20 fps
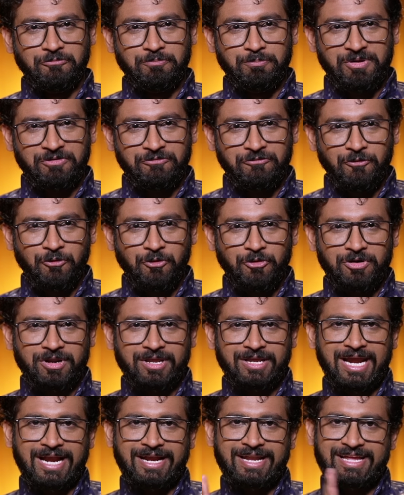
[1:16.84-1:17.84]
before
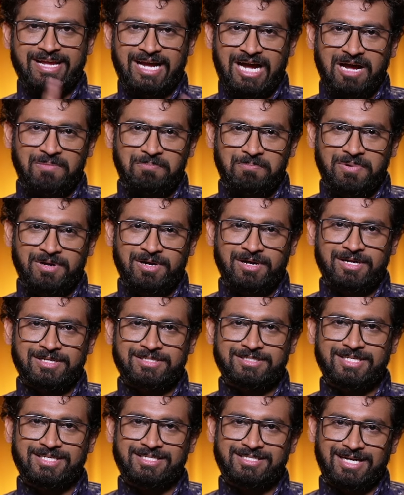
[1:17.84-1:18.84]
getting up,
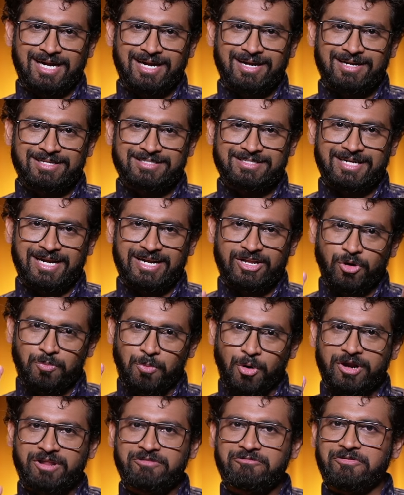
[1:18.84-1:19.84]
just understand your
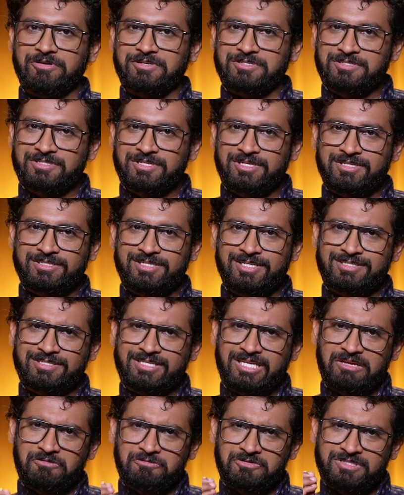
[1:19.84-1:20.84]
body first.
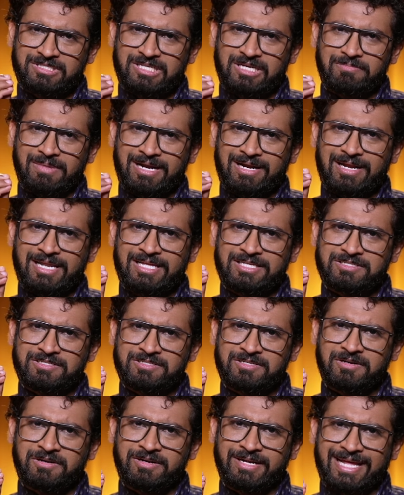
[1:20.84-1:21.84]
Just give some at
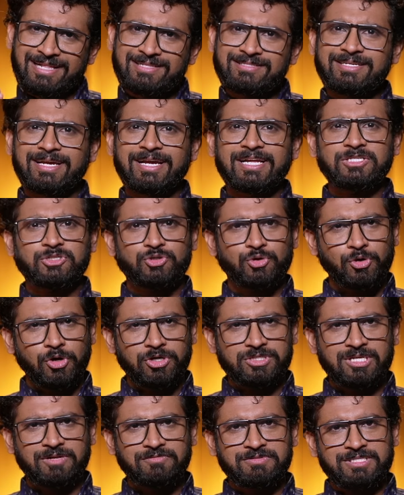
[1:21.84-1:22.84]
least 10 seconds to
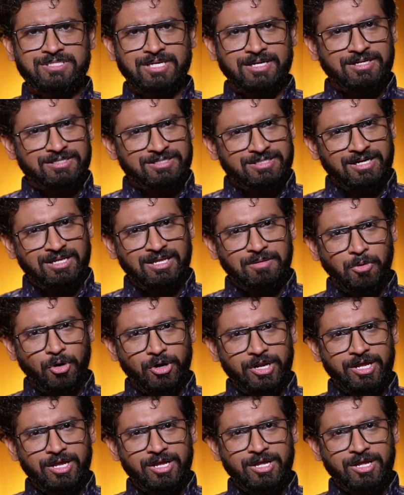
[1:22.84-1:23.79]
yourself, just understand the body.